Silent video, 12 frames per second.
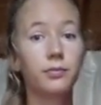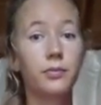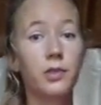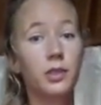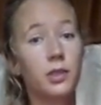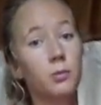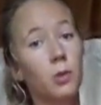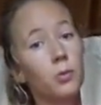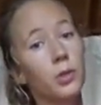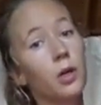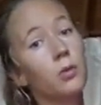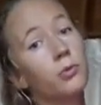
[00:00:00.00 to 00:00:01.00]
this is what
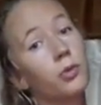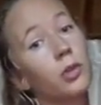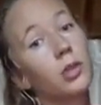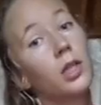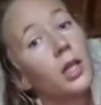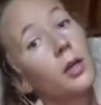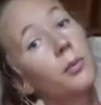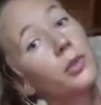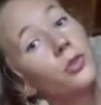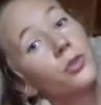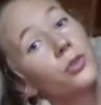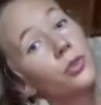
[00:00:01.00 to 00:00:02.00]
we hope for.
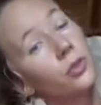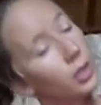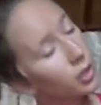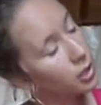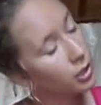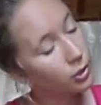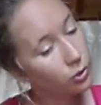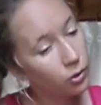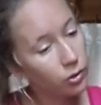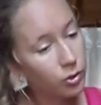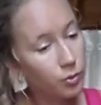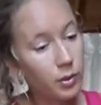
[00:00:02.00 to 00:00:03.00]
But do you actually
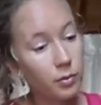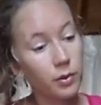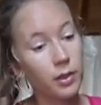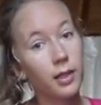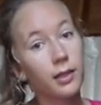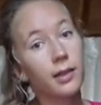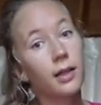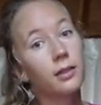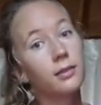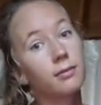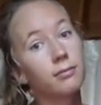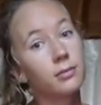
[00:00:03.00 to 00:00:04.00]
talk to people like that?
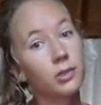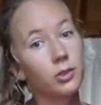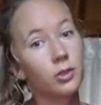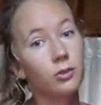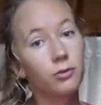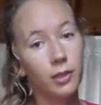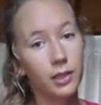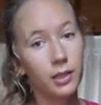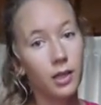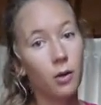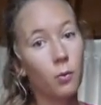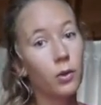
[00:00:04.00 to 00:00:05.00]
Do you find
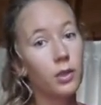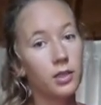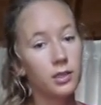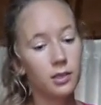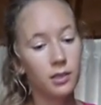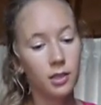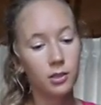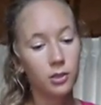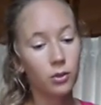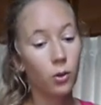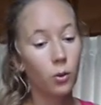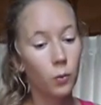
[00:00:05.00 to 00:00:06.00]
out what is in their
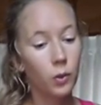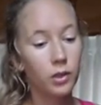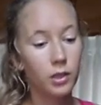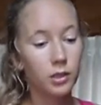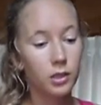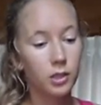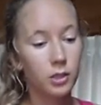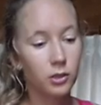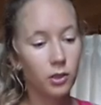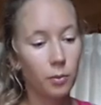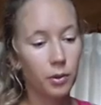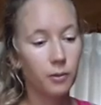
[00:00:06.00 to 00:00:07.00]
soul? What is
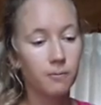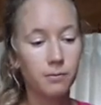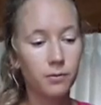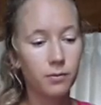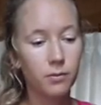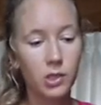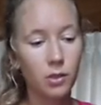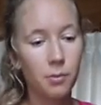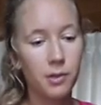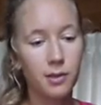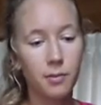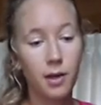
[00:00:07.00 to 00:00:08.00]
stopping
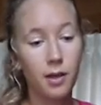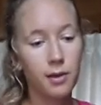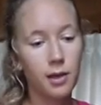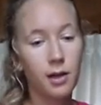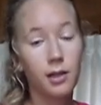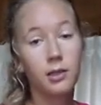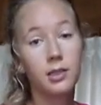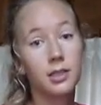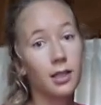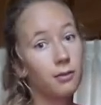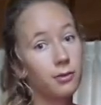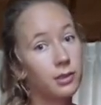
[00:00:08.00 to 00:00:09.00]
stopping them? Are there any
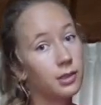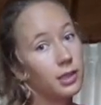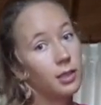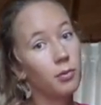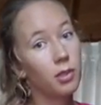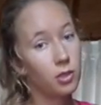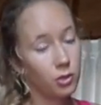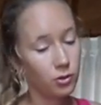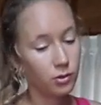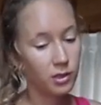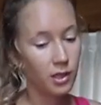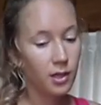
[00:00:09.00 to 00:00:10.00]
self-esteem
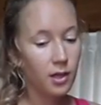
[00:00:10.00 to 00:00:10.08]
issues,